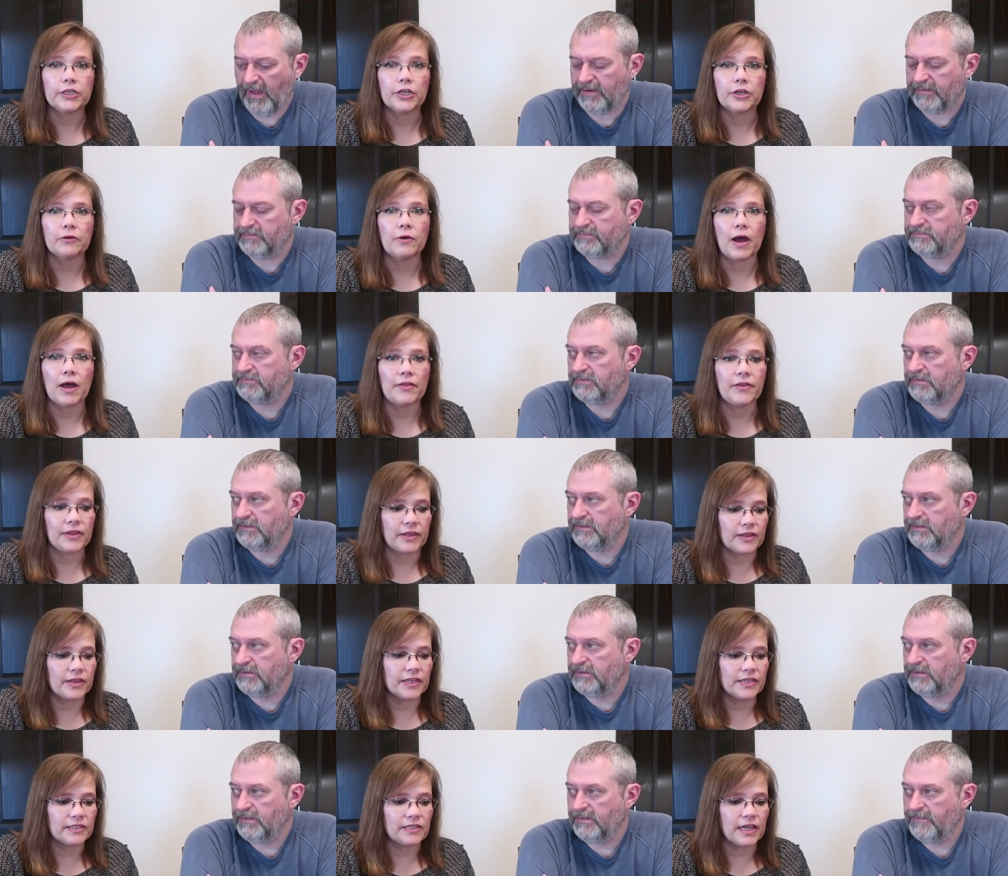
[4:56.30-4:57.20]
Speaker 1: flat. do. I
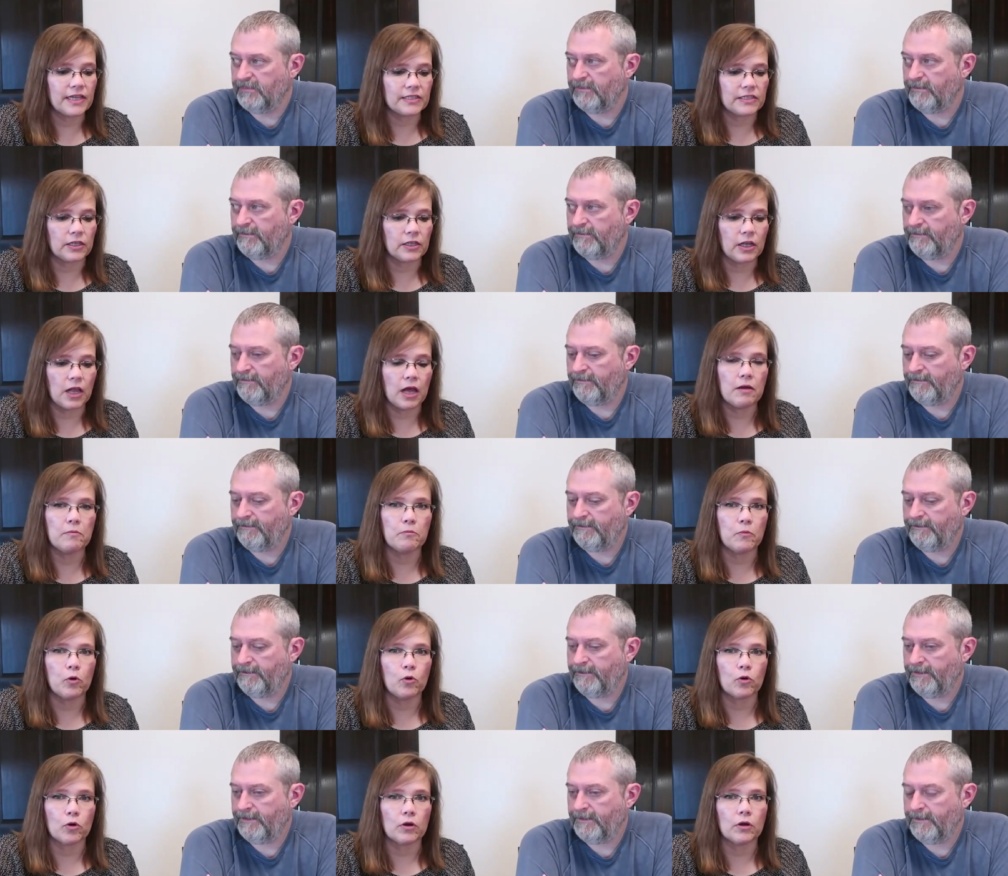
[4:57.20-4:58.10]
think this has a
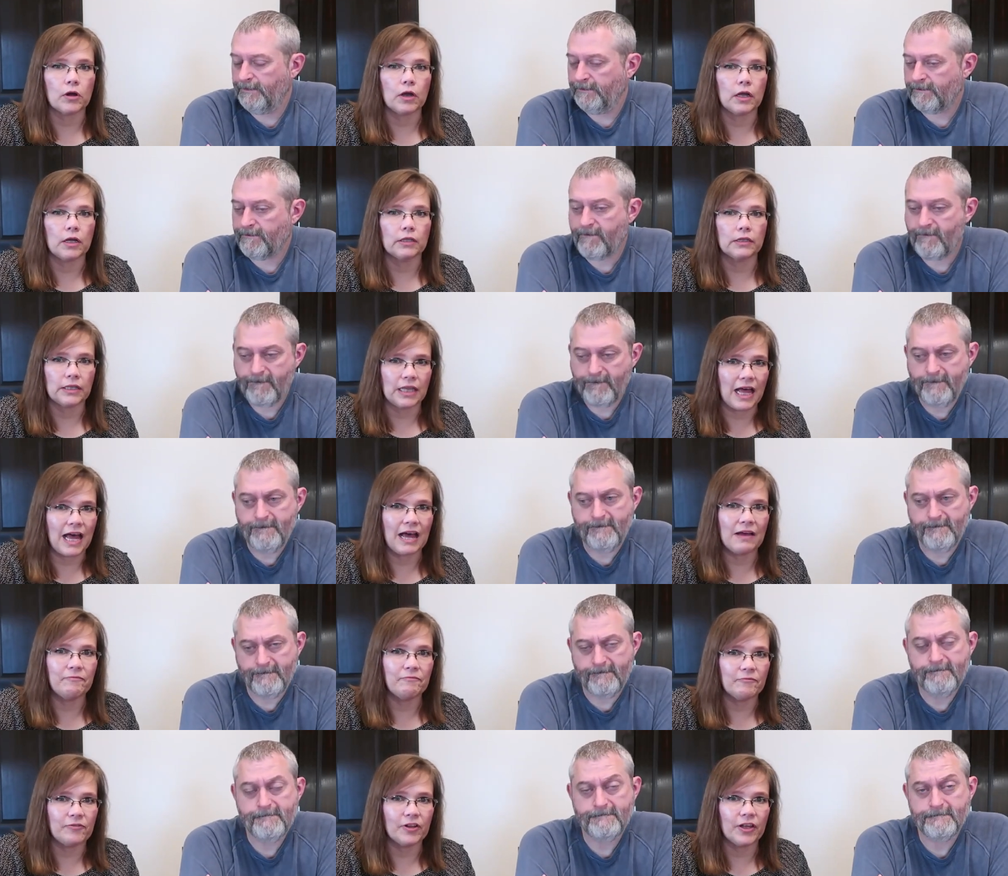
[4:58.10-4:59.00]
lot more uh,
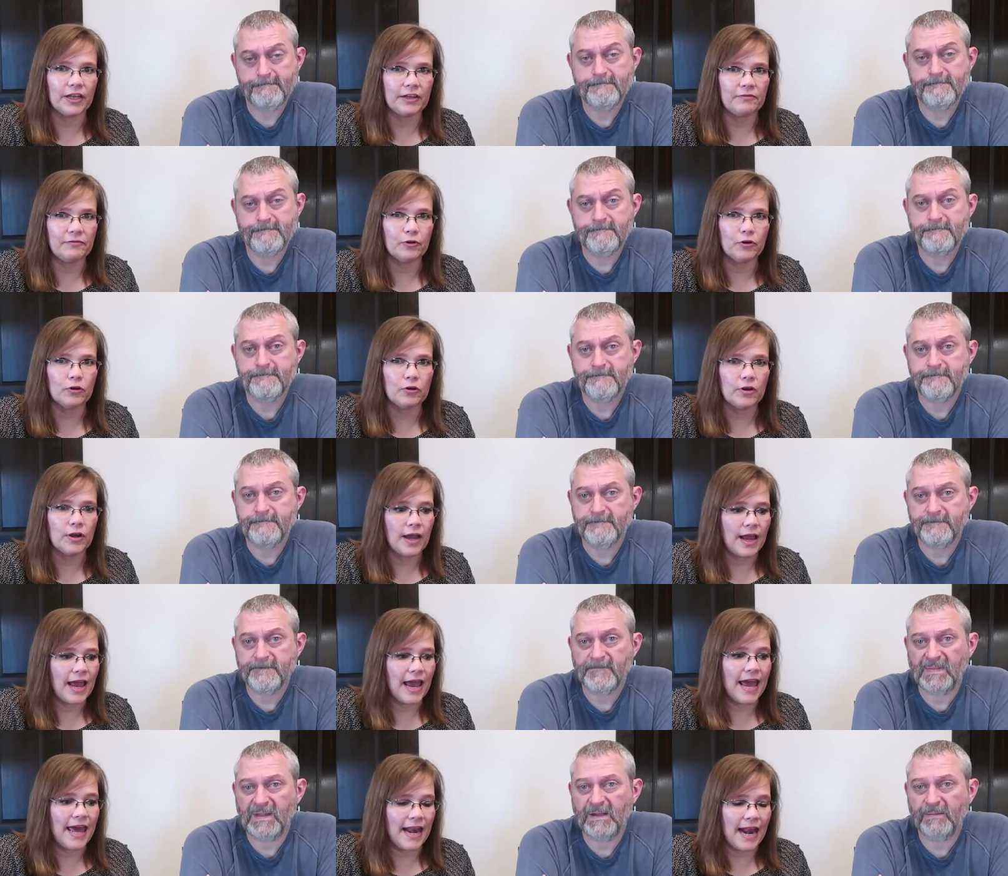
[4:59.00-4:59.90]
lime
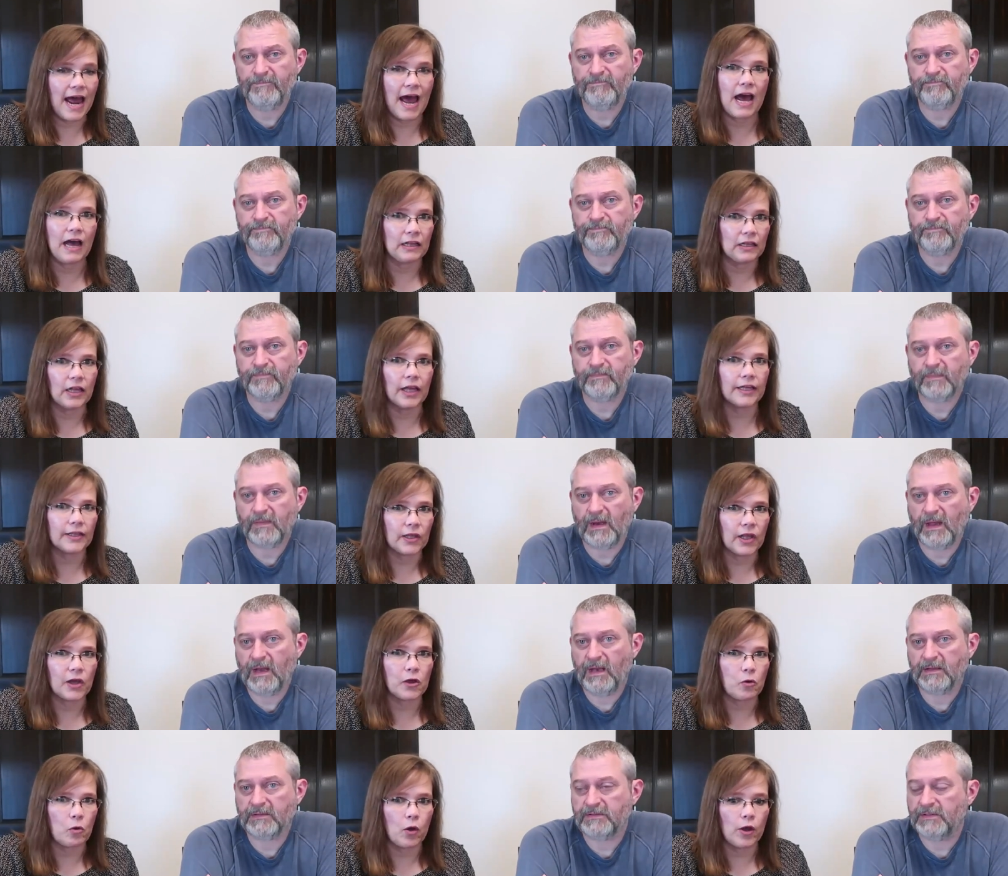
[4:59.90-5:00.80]
flavor, and yeah. I
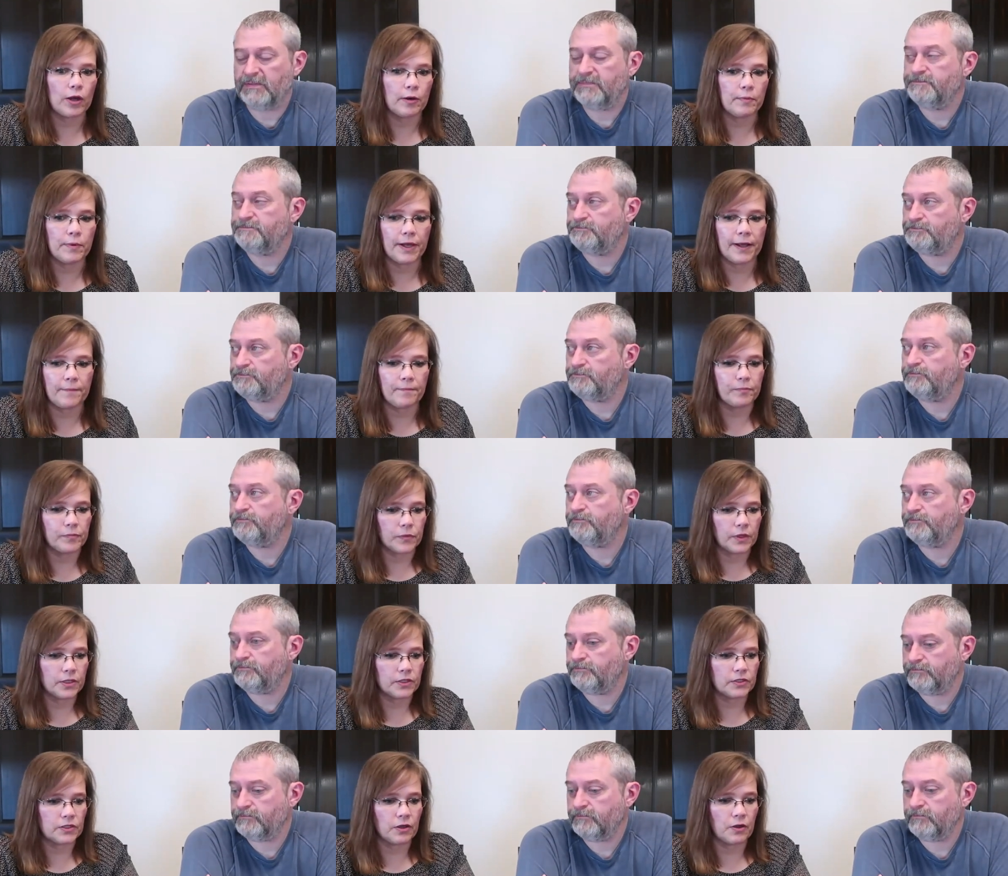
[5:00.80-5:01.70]
like that I like quite that.
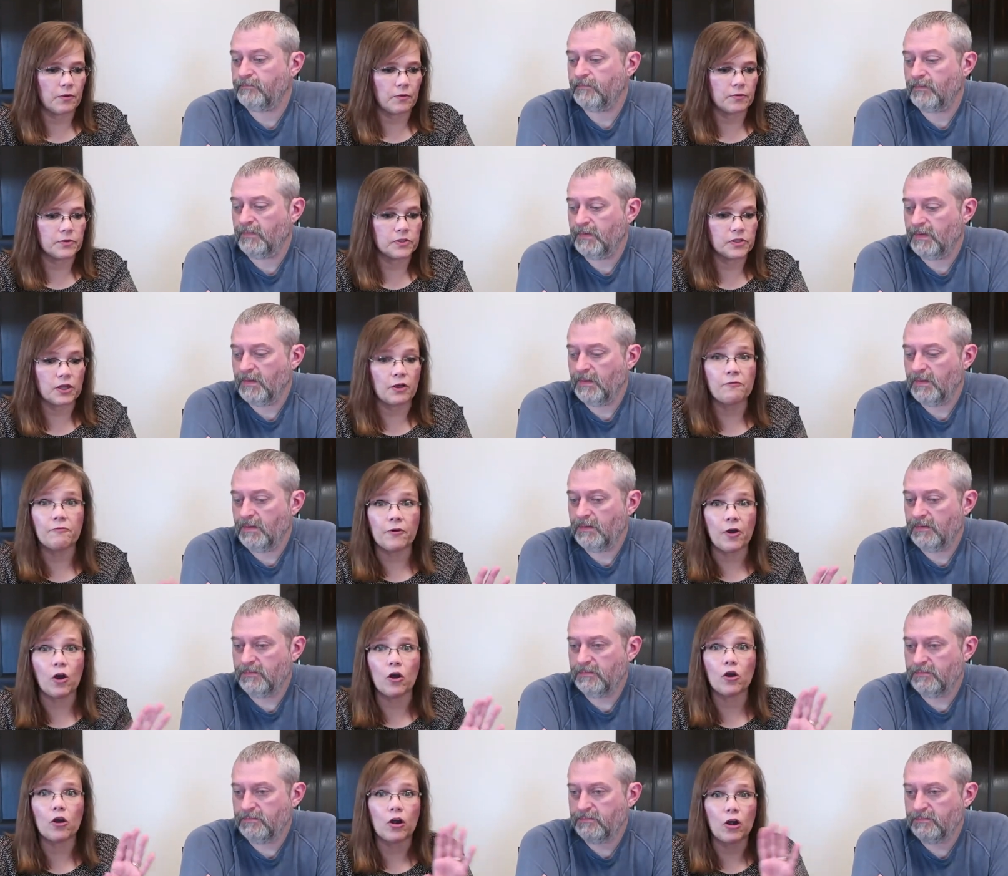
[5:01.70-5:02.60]
a bit. So, so
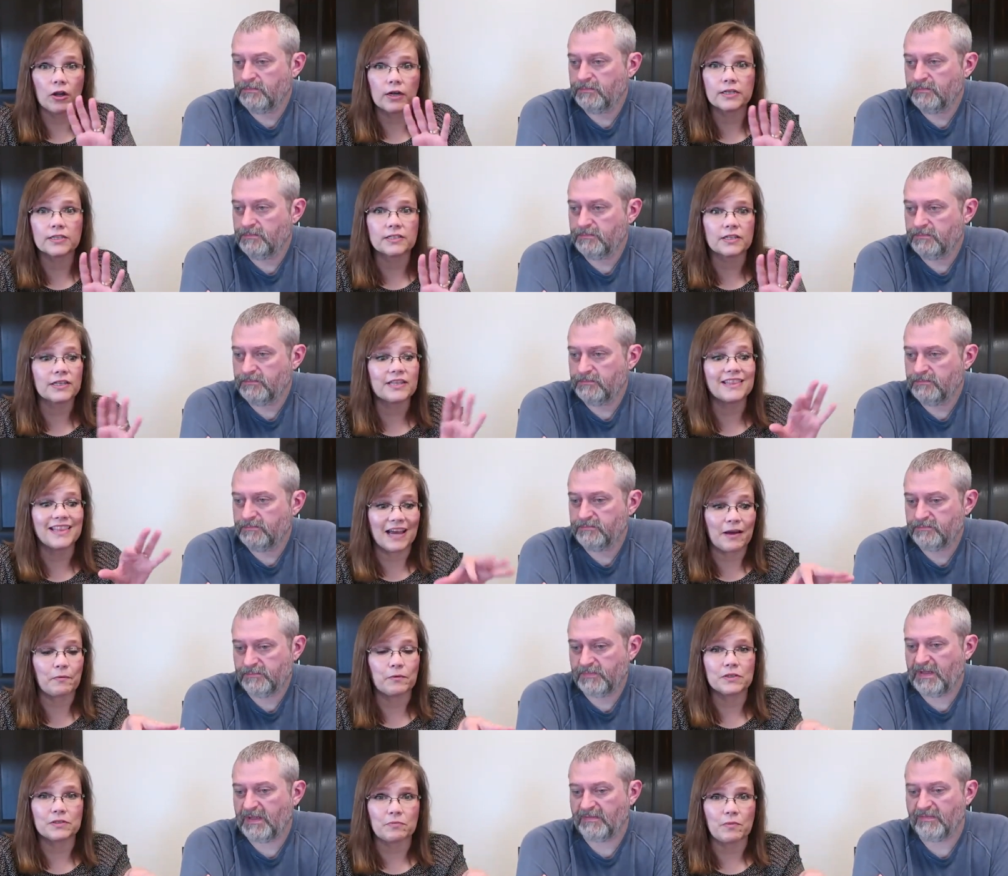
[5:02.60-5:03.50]
far, honestly,
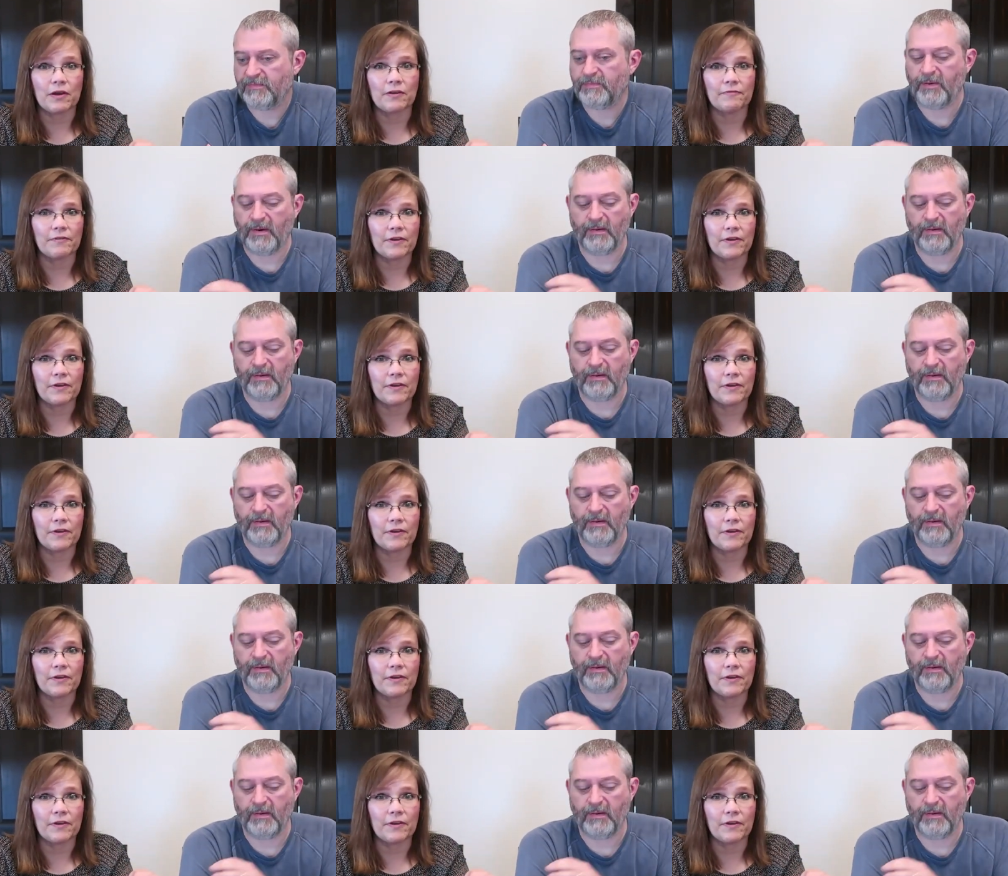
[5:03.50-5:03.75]
that one's my